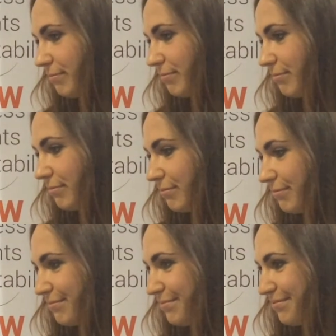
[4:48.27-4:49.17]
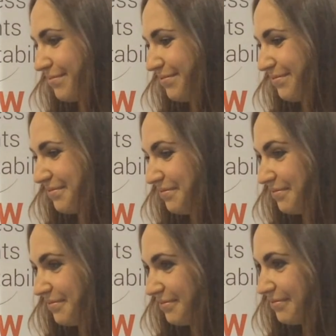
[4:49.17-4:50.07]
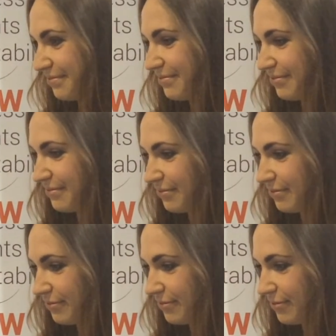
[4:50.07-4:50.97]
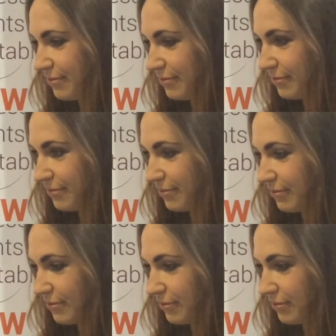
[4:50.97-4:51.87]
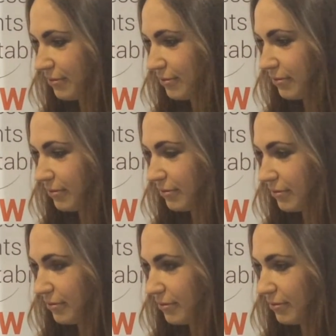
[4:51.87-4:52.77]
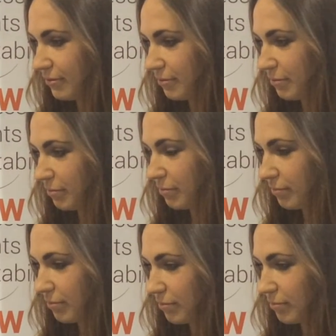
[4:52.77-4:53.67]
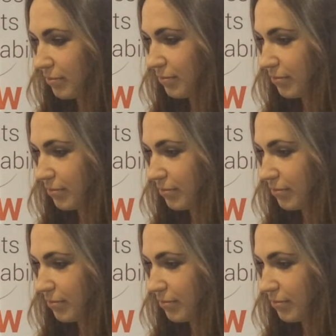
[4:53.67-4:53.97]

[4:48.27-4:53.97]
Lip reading: No words are spoken by the person on screen.